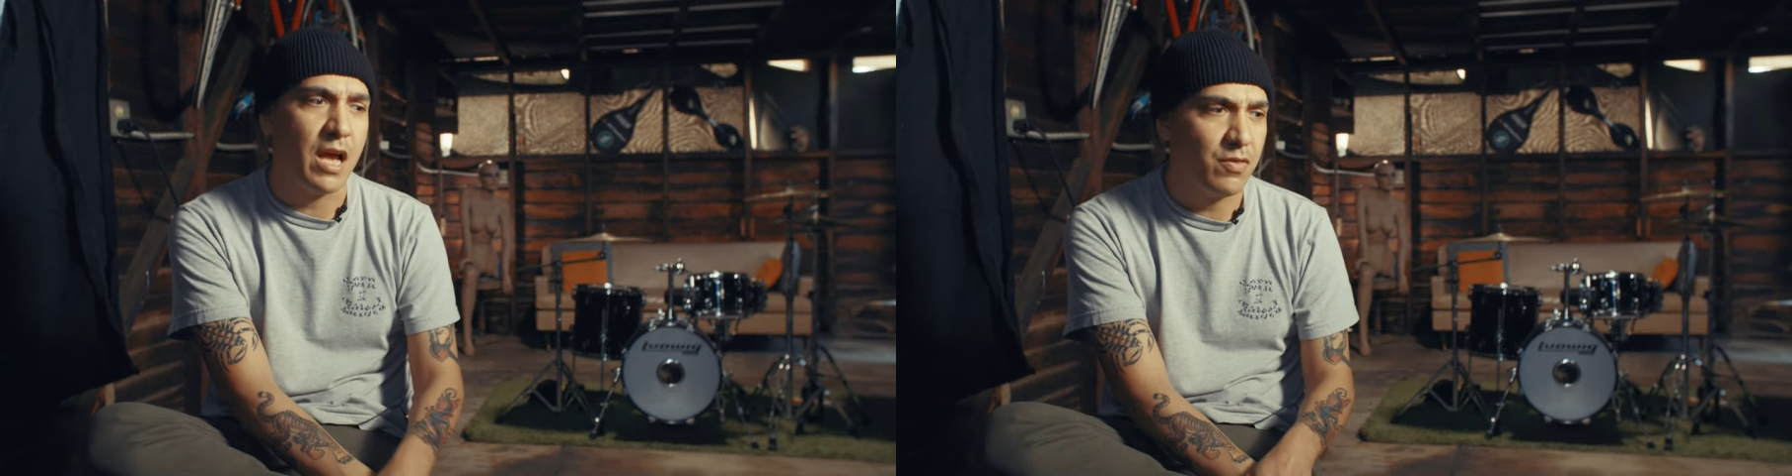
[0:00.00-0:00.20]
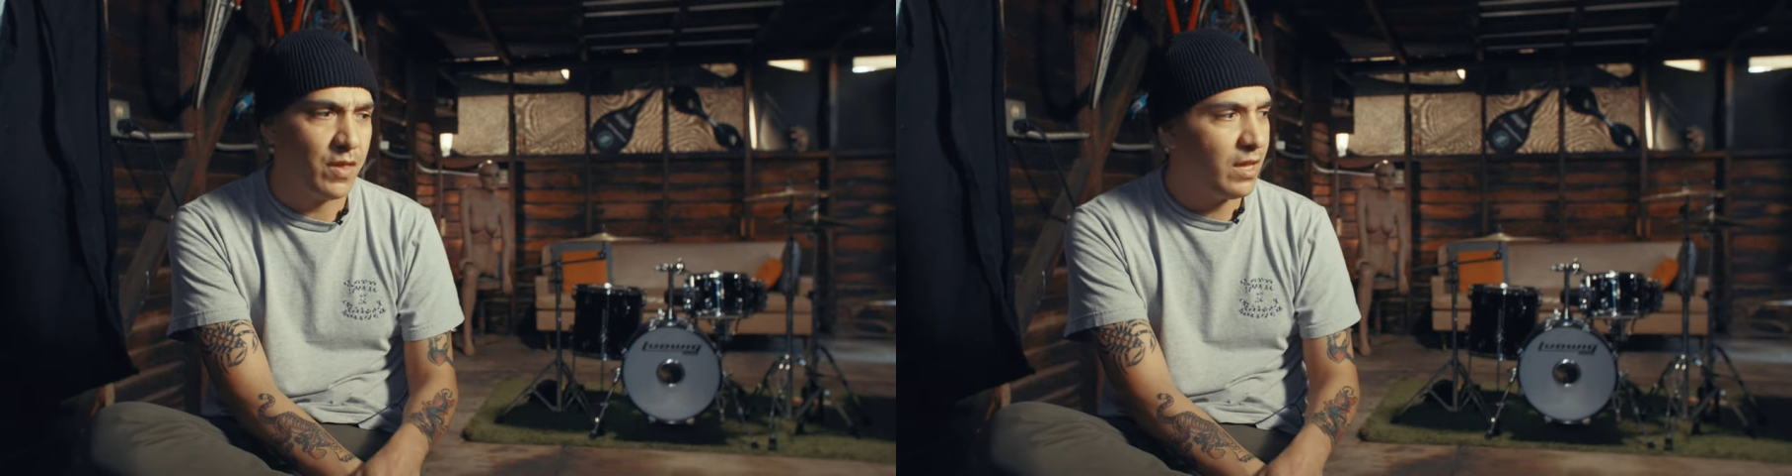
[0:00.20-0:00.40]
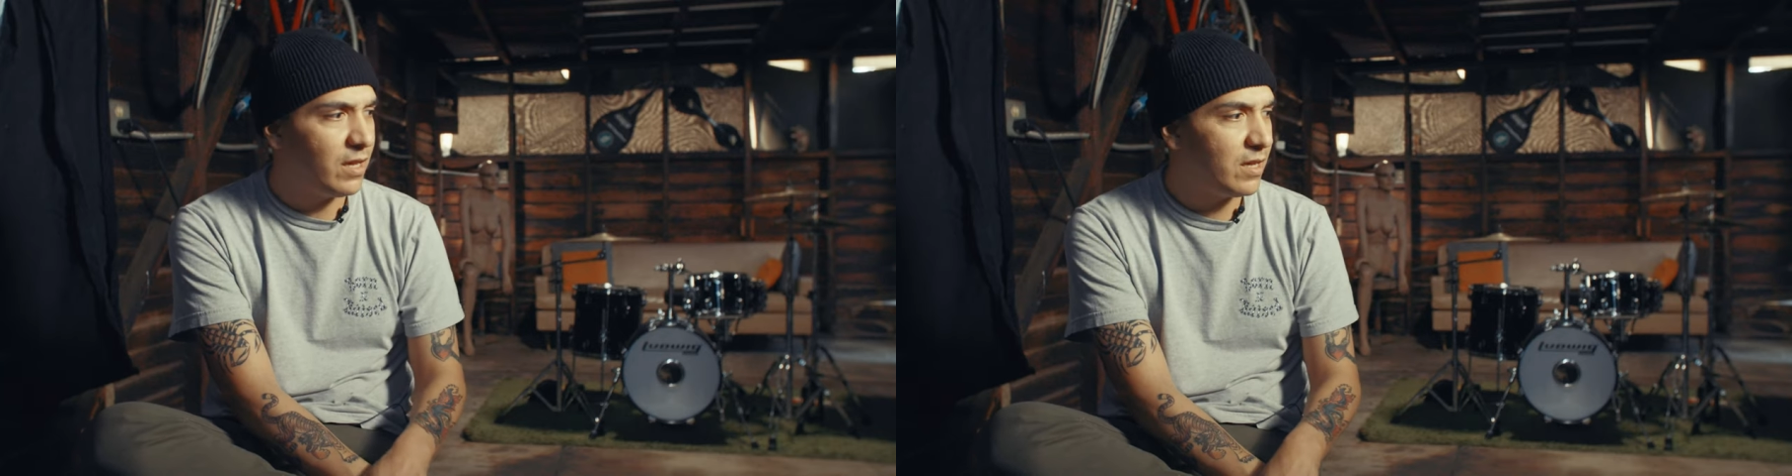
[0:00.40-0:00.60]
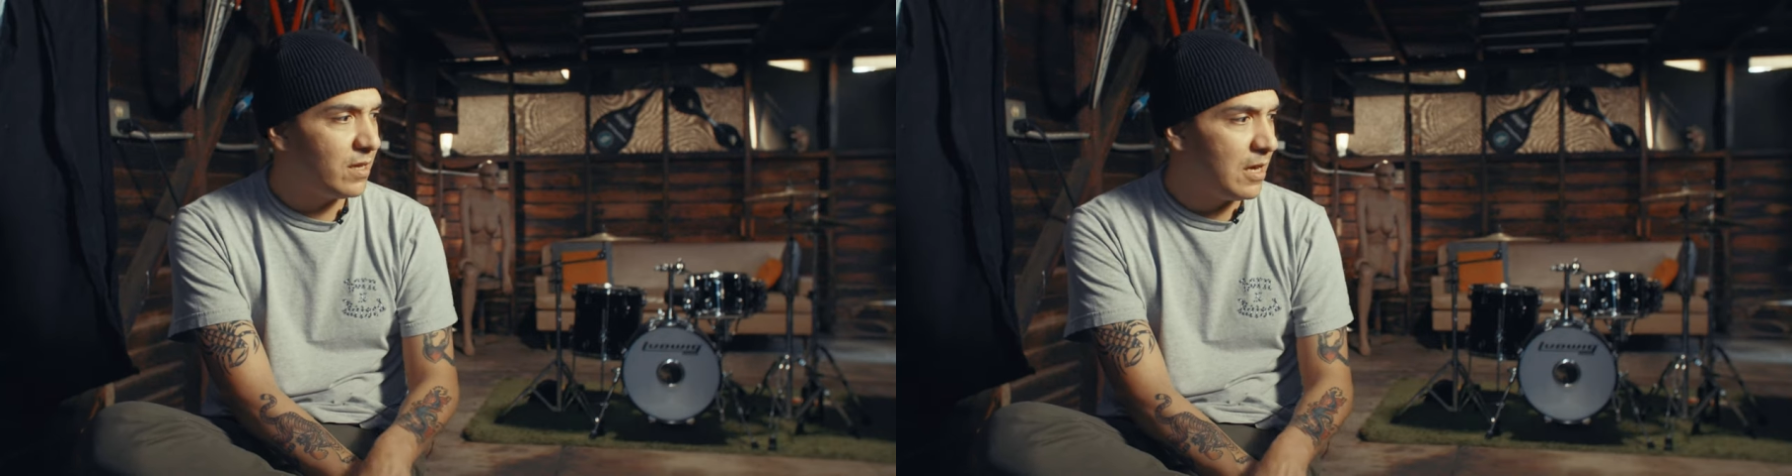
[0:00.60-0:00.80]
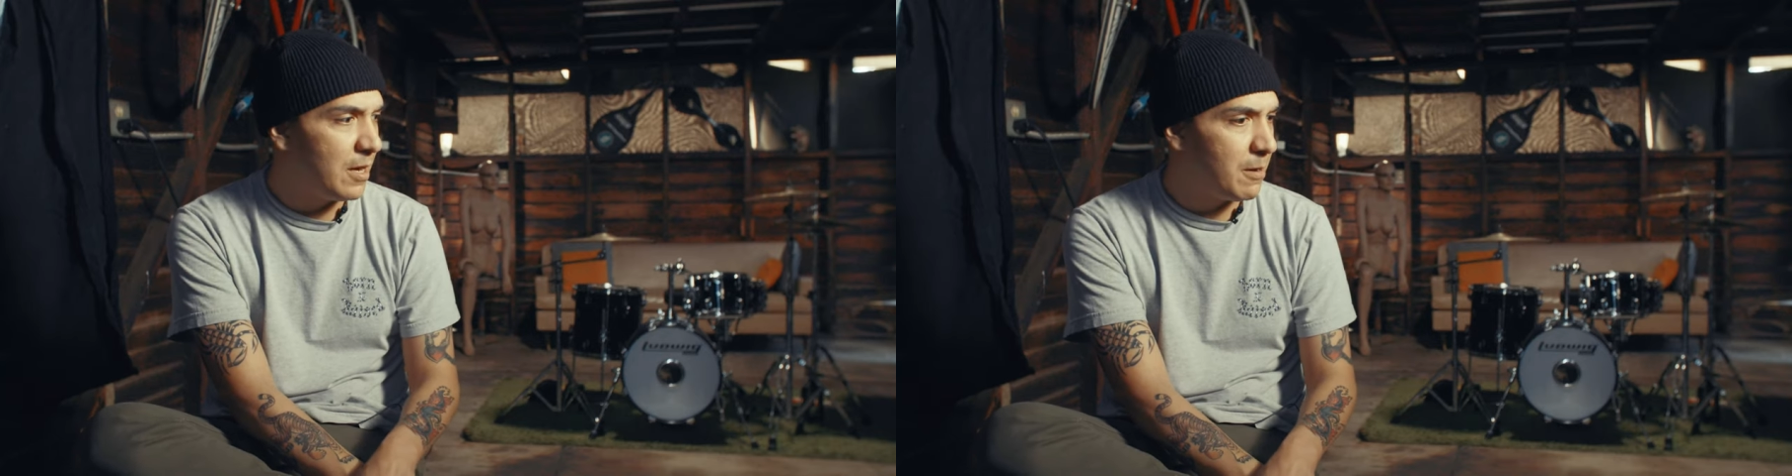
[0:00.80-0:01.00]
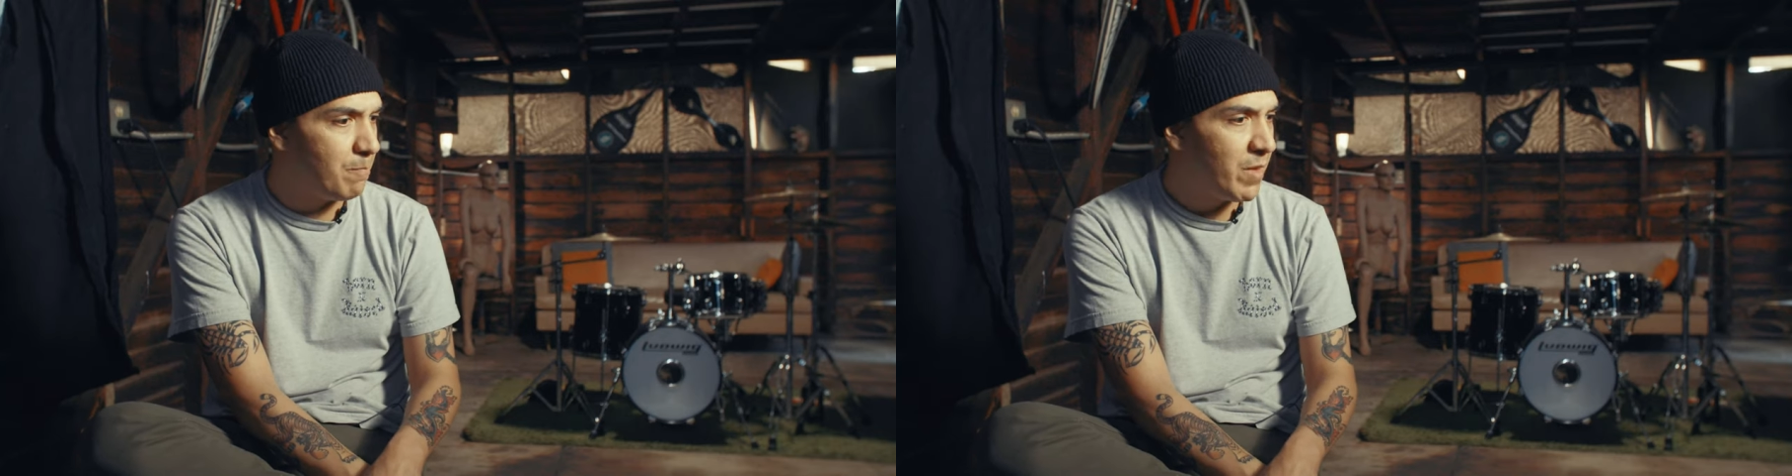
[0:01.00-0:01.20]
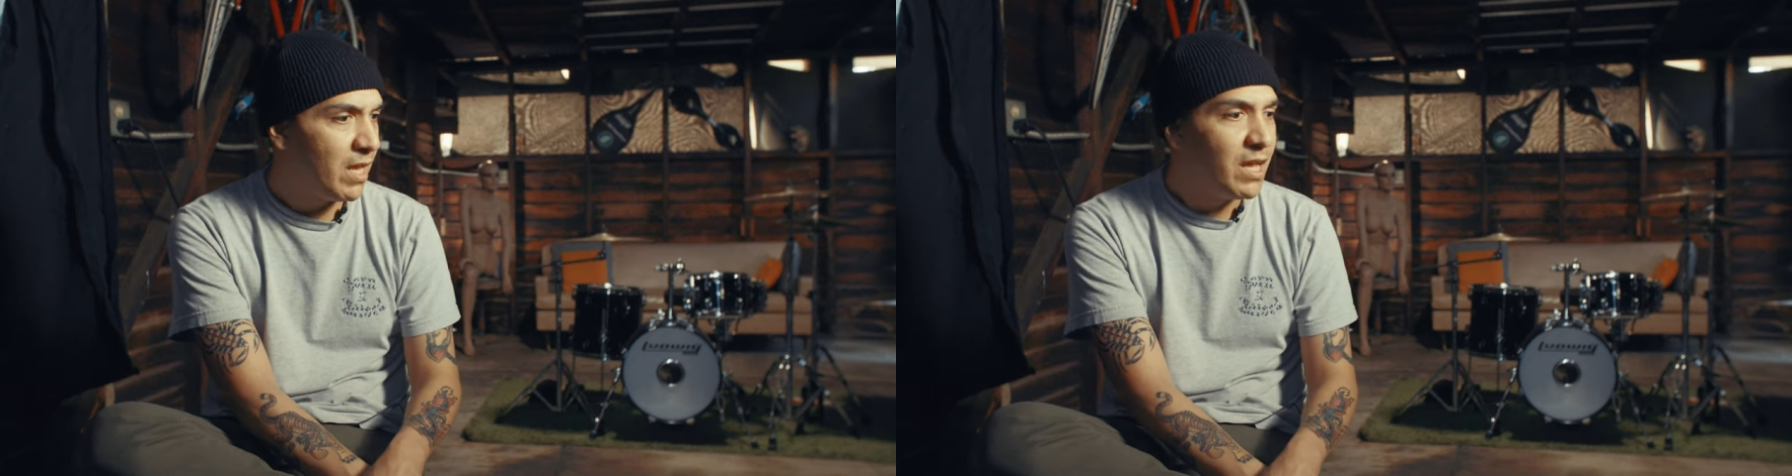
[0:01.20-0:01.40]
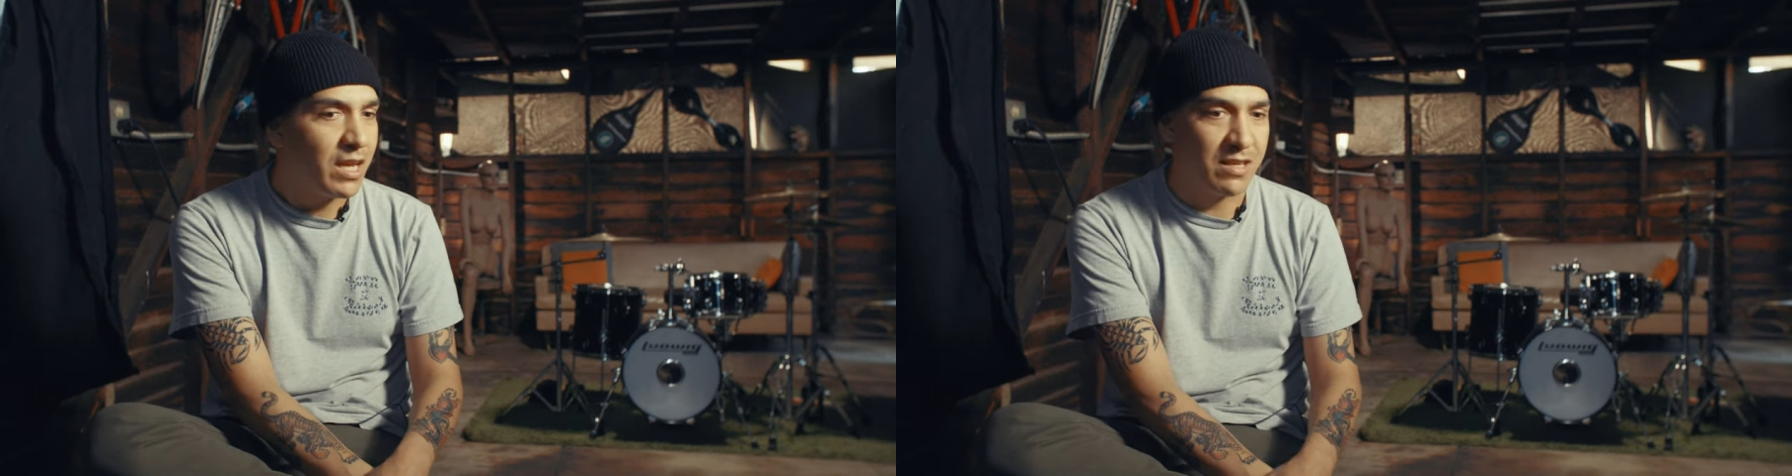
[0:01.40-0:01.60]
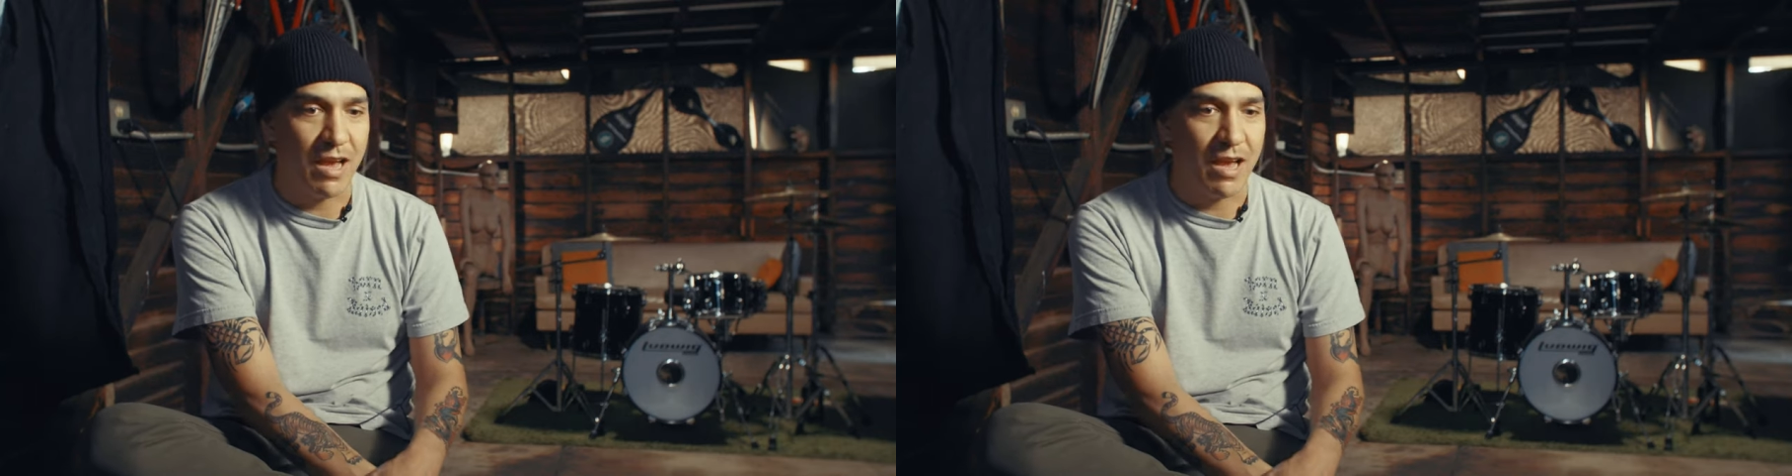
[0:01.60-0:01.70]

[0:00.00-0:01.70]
I think, because